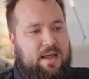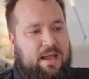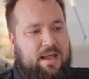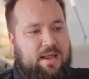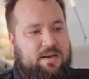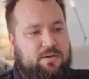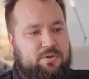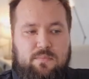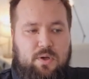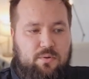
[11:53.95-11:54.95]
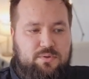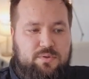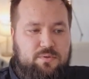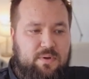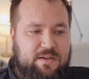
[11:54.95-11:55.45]
and go
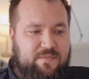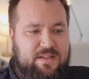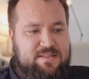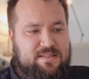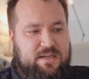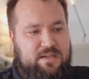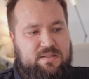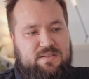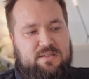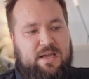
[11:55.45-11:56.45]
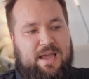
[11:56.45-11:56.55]
to advanced settings